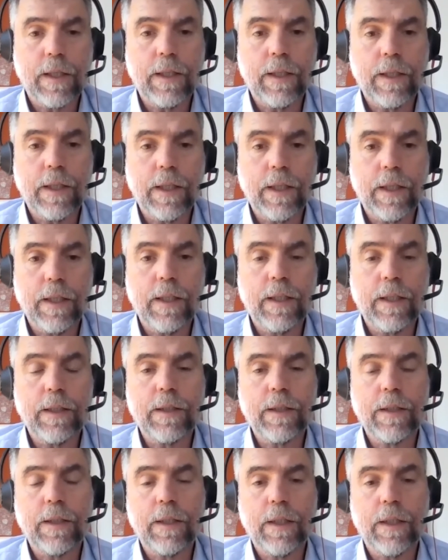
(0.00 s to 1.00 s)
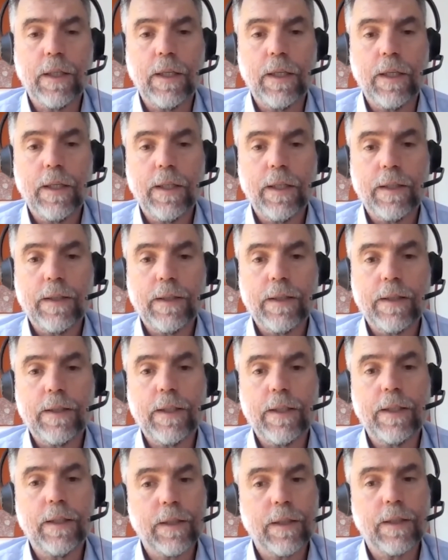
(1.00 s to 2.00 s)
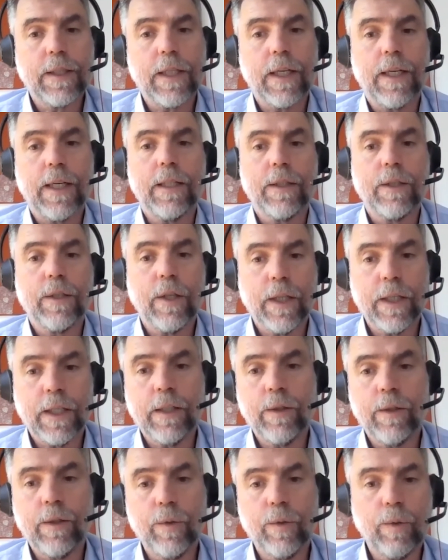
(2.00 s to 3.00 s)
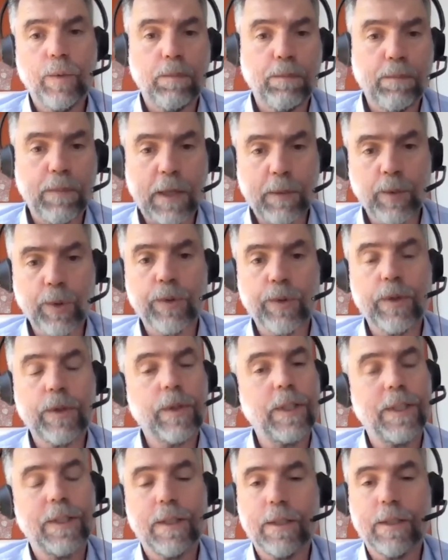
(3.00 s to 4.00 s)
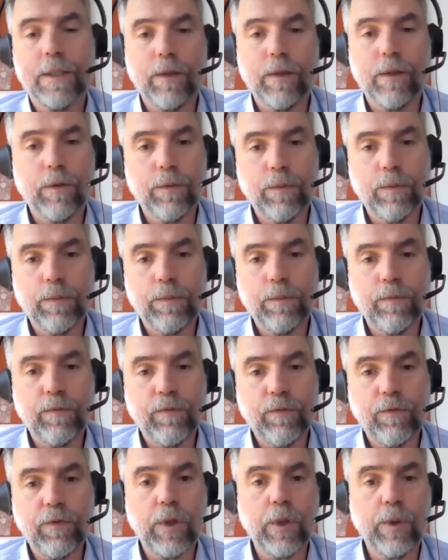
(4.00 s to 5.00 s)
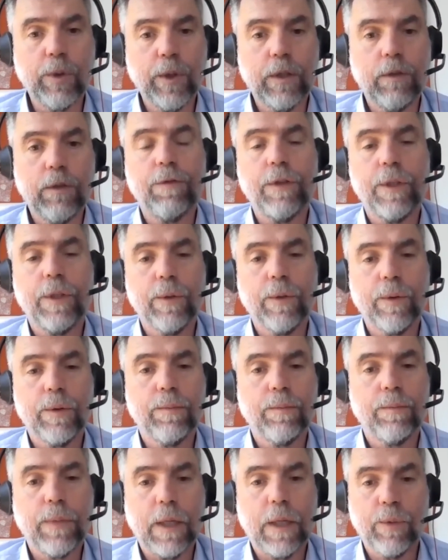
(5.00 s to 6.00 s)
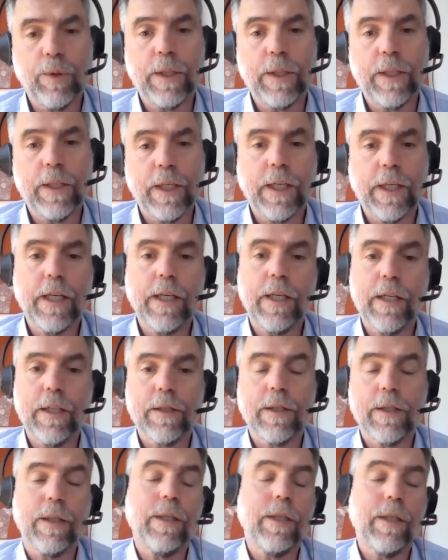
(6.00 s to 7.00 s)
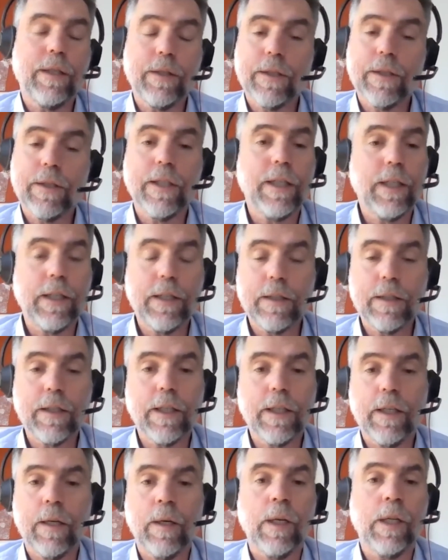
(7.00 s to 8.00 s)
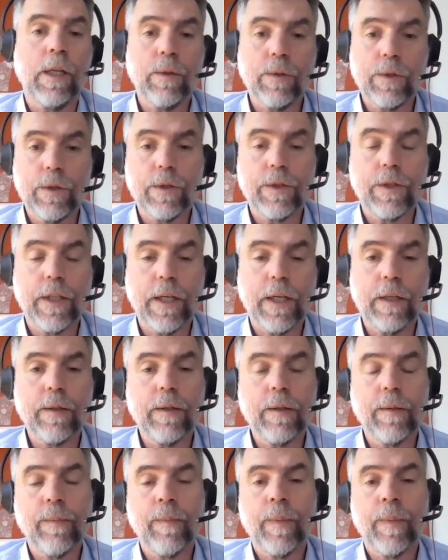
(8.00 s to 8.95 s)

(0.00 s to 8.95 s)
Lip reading: in the kidneys. Cysts are tiny little bubbles. They're just little fluid-filled bubble in the kidney. So you can see it easily on an ultrasound.